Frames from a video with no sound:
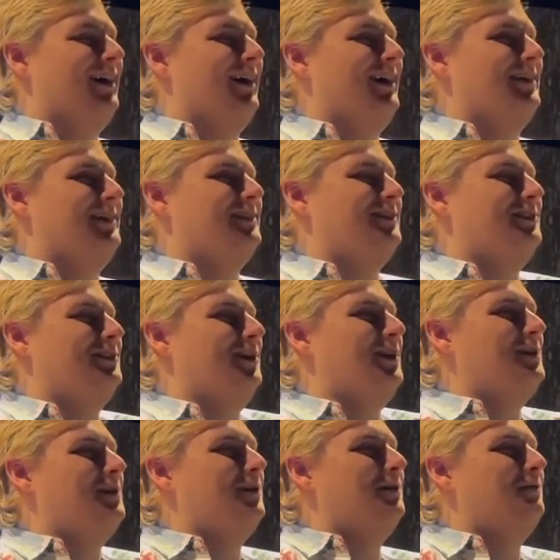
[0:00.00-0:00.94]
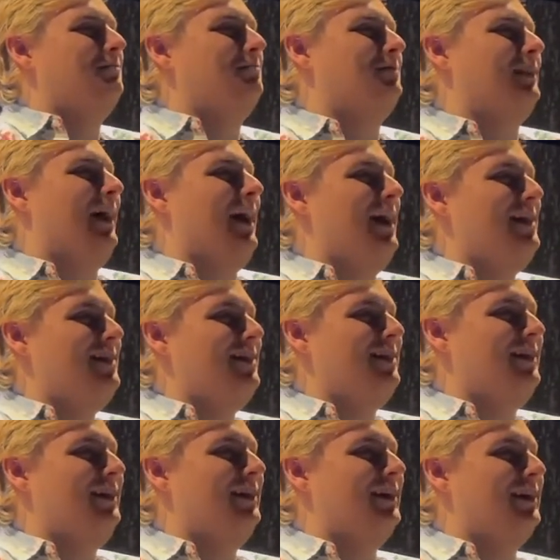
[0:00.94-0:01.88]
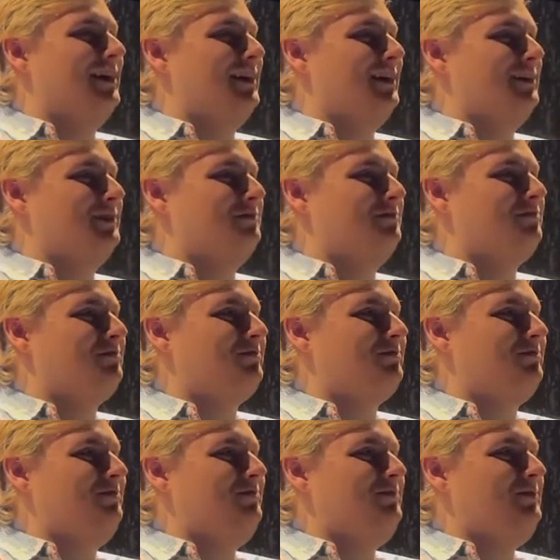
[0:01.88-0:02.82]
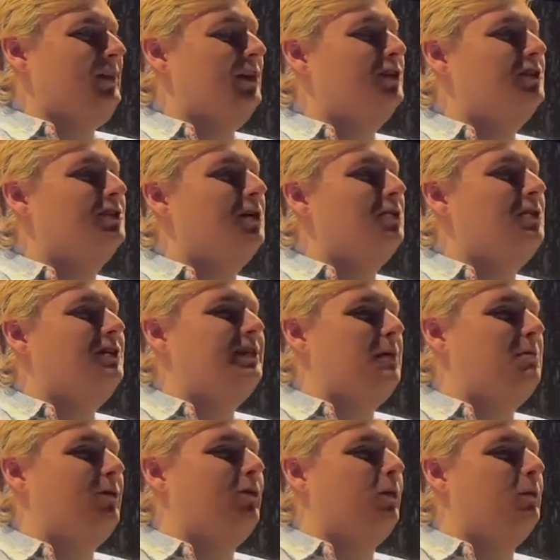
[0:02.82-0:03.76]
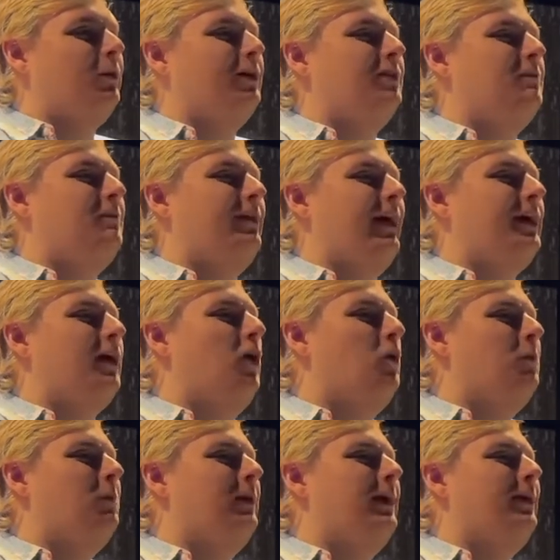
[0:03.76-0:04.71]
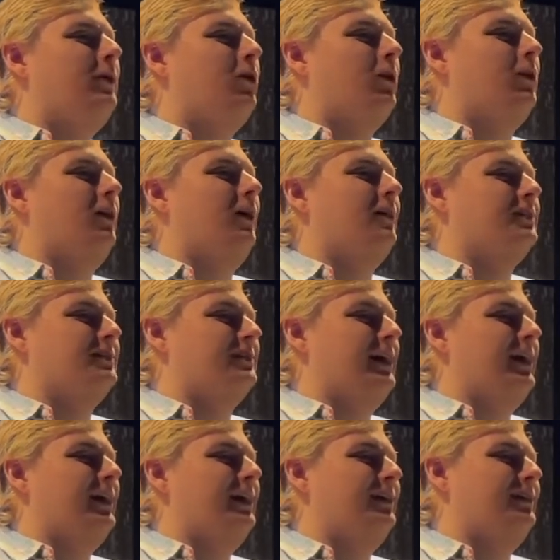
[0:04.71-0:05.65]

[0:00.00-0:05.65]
So I think, so when you say perform with, do you mean like opening or alongside?